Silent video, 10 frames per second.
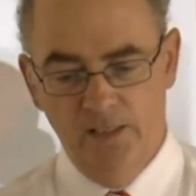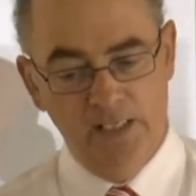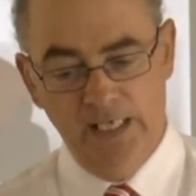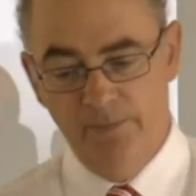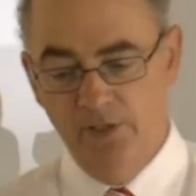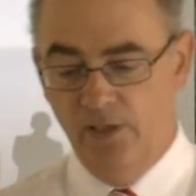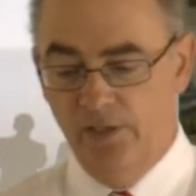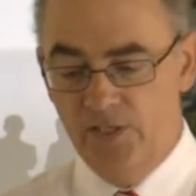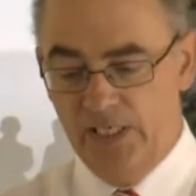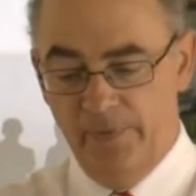Kingdom of God
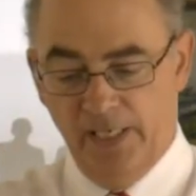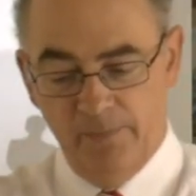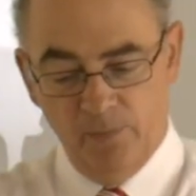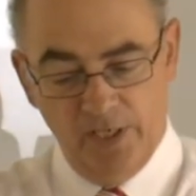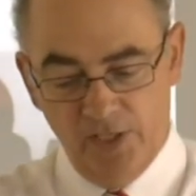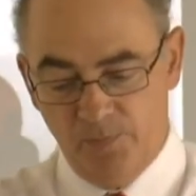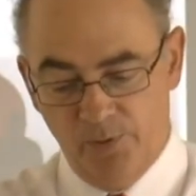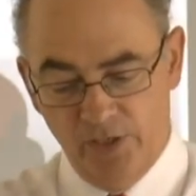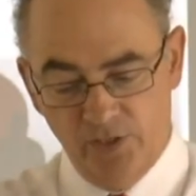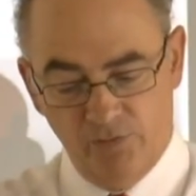is coming in, but when it's
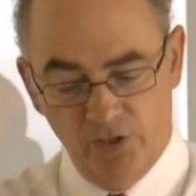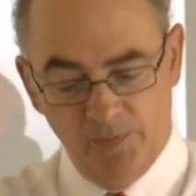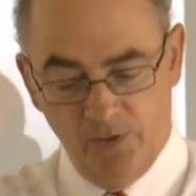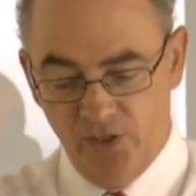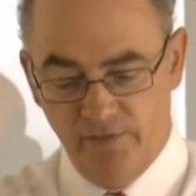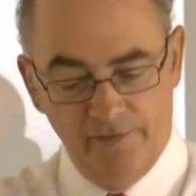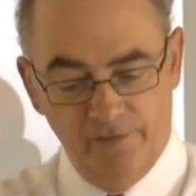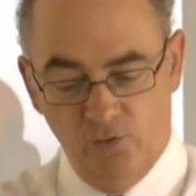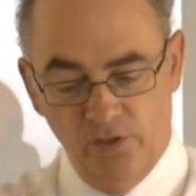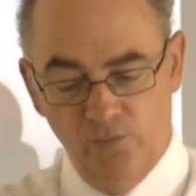preached, the response of a
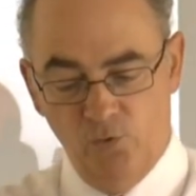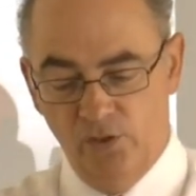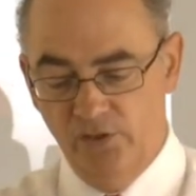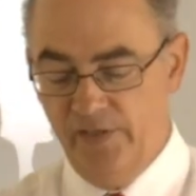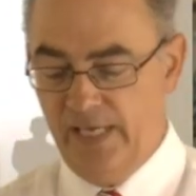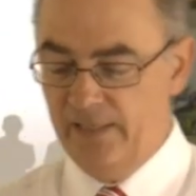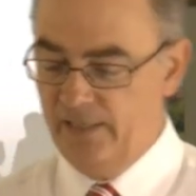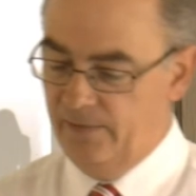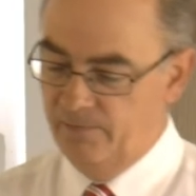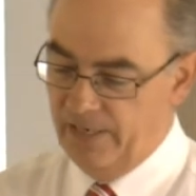fallen world to that
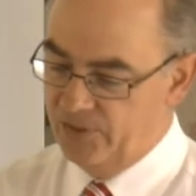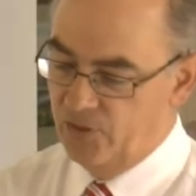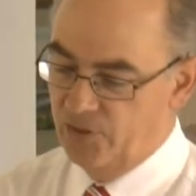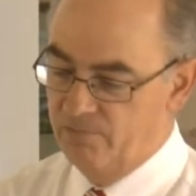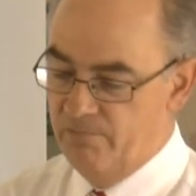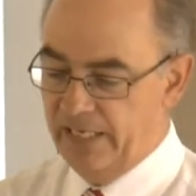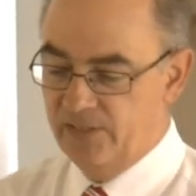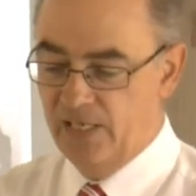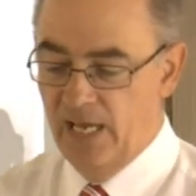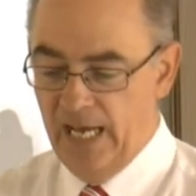message is
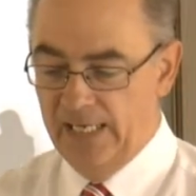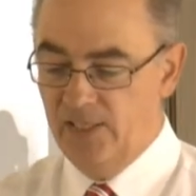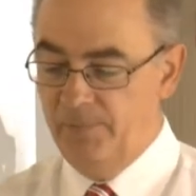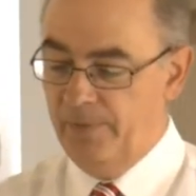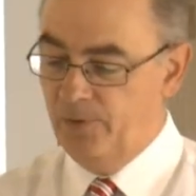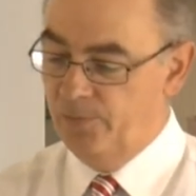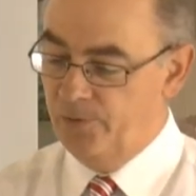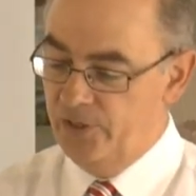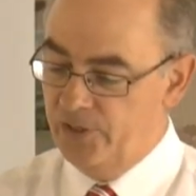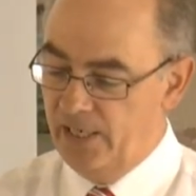mixed, and to the people who
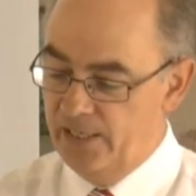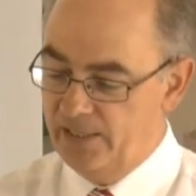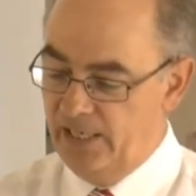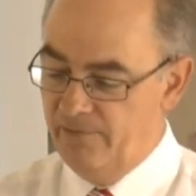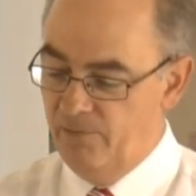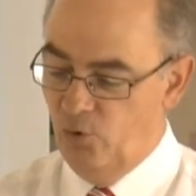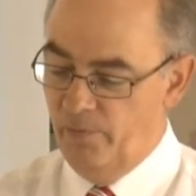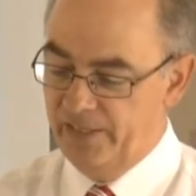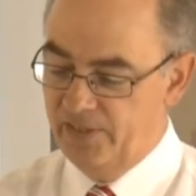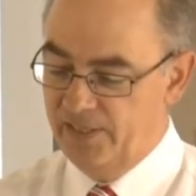preach it is even more
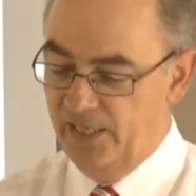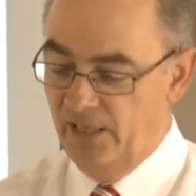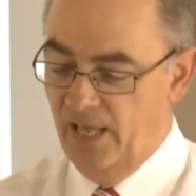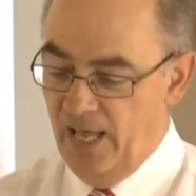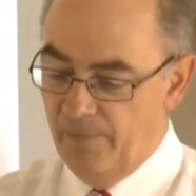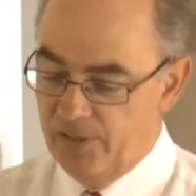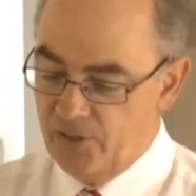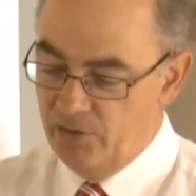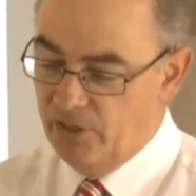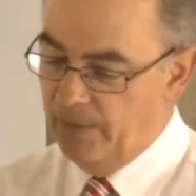mixed still. But
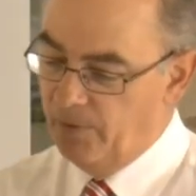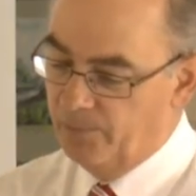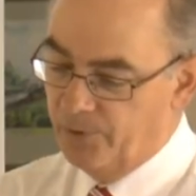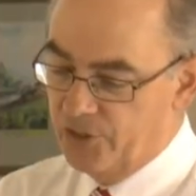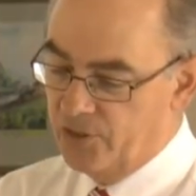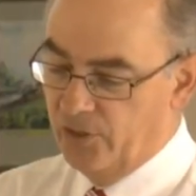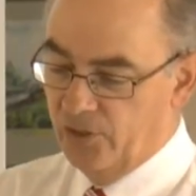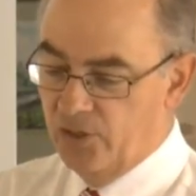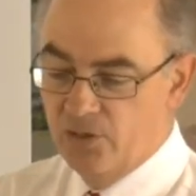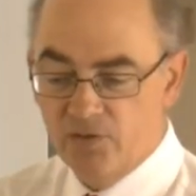you keep on preaching the
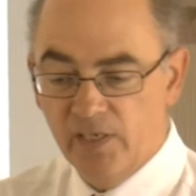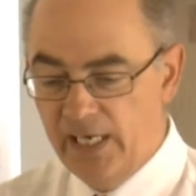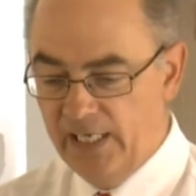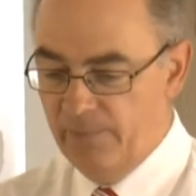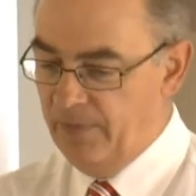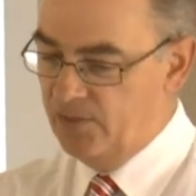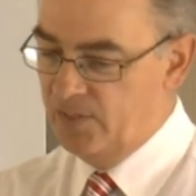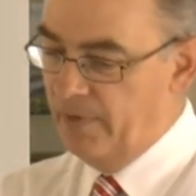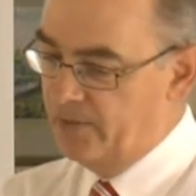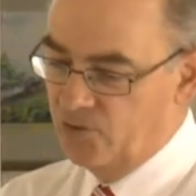good news of the kingdom. That's
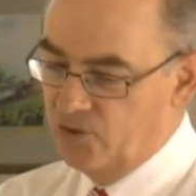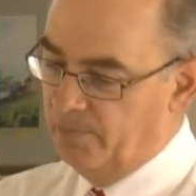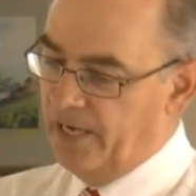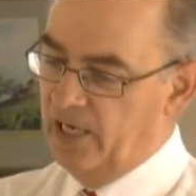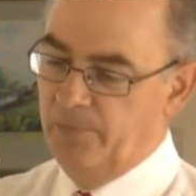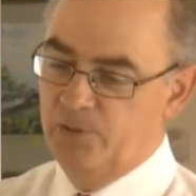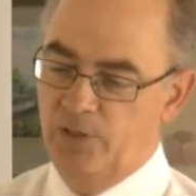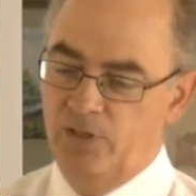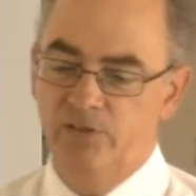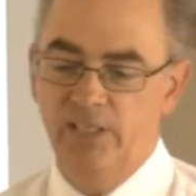the message of the parables we
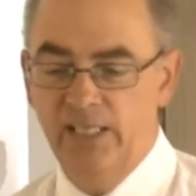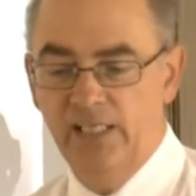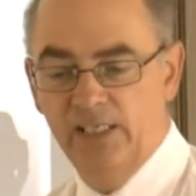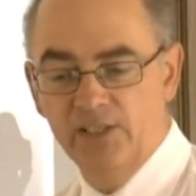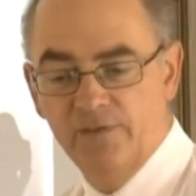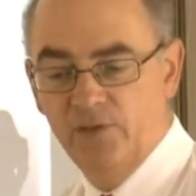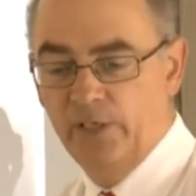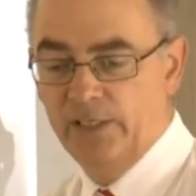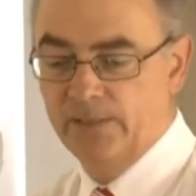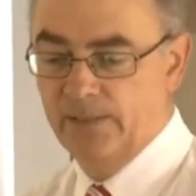looked at in the last few
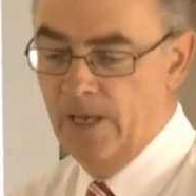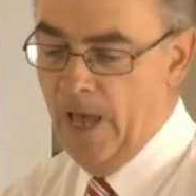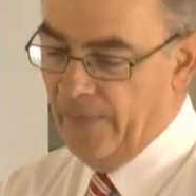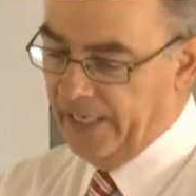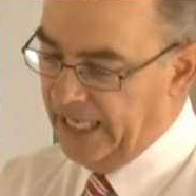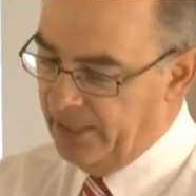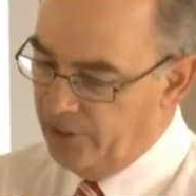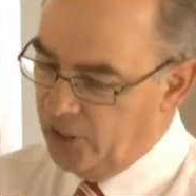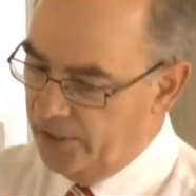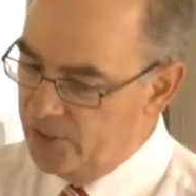weeks. The kingdom of
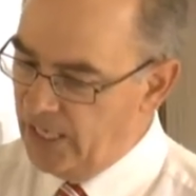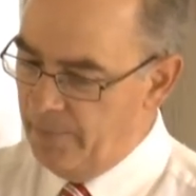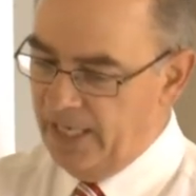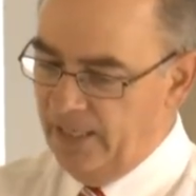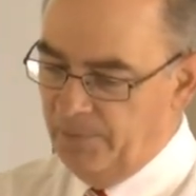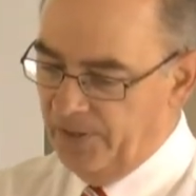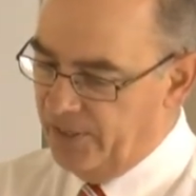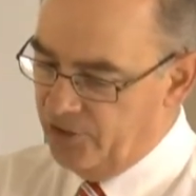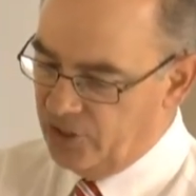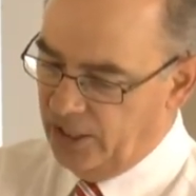God is coming in, but there
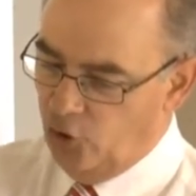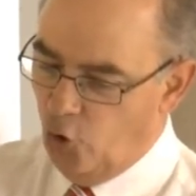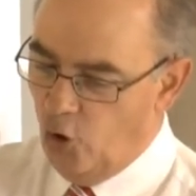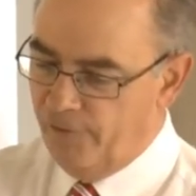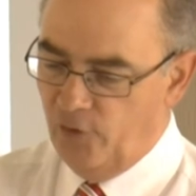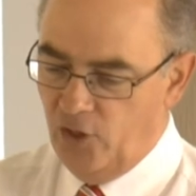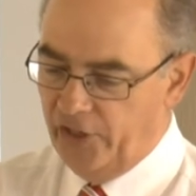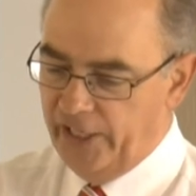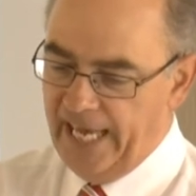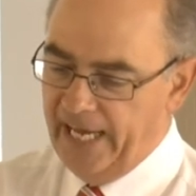is still an awful lot
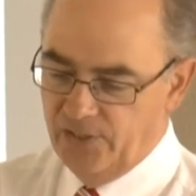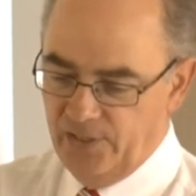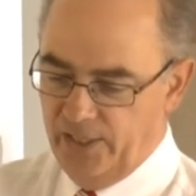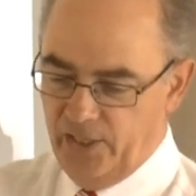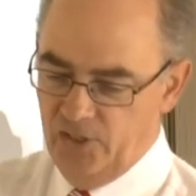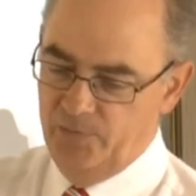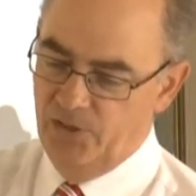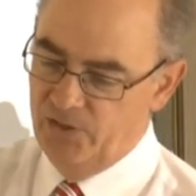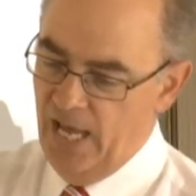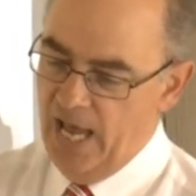of chaos in the
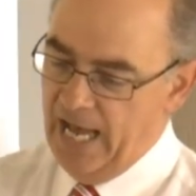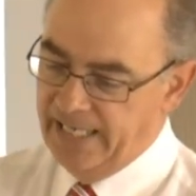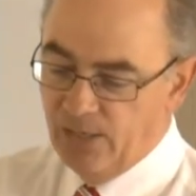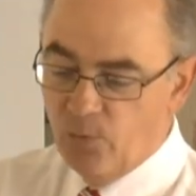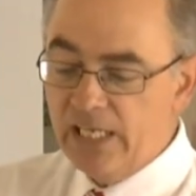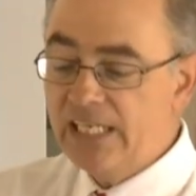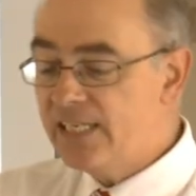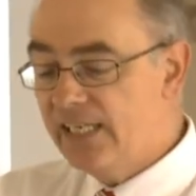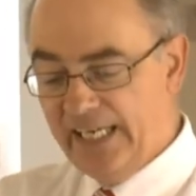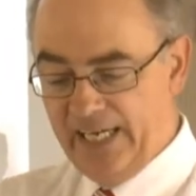cosmos. And yet when he's
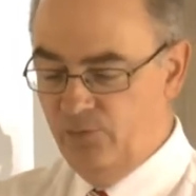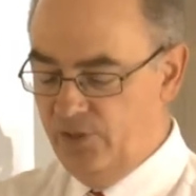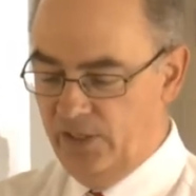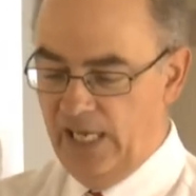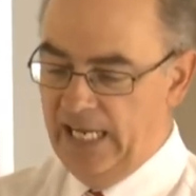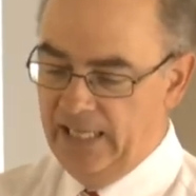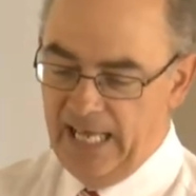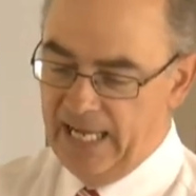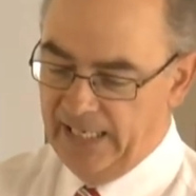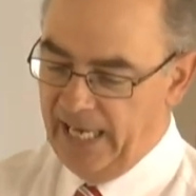encountered in
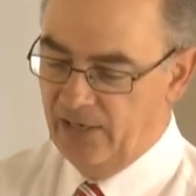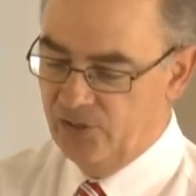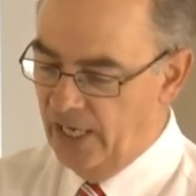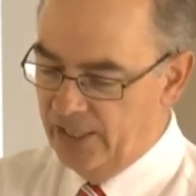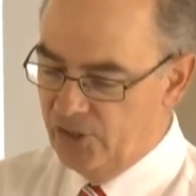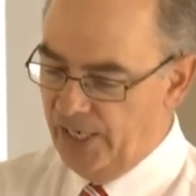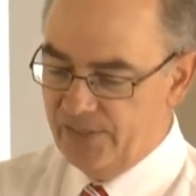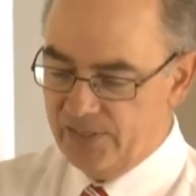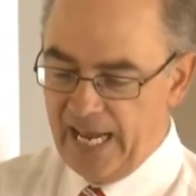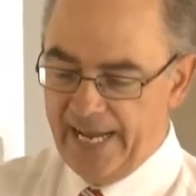that chaos,
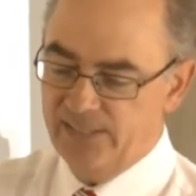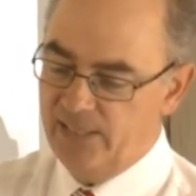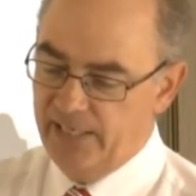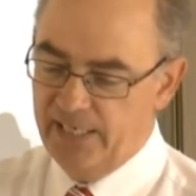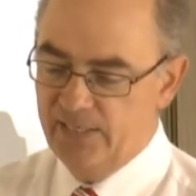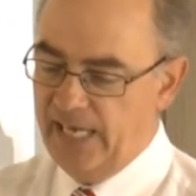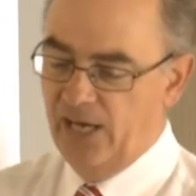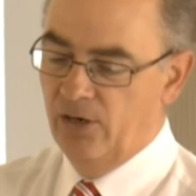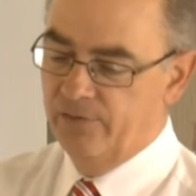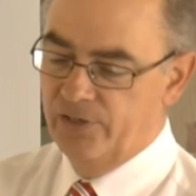Jesus acts like he's king
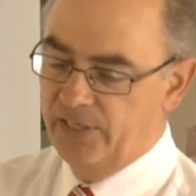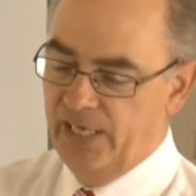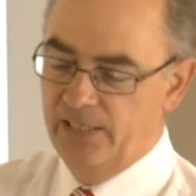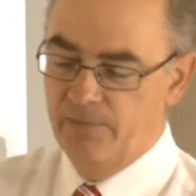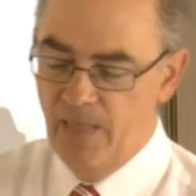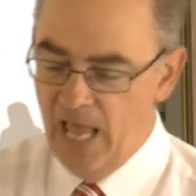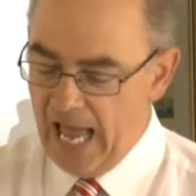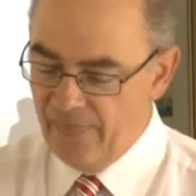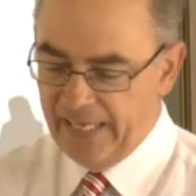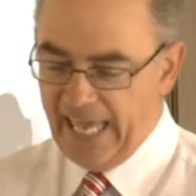over his kingdom.
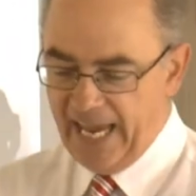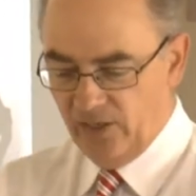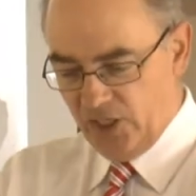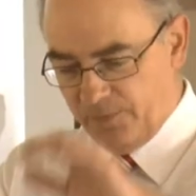And the chaos is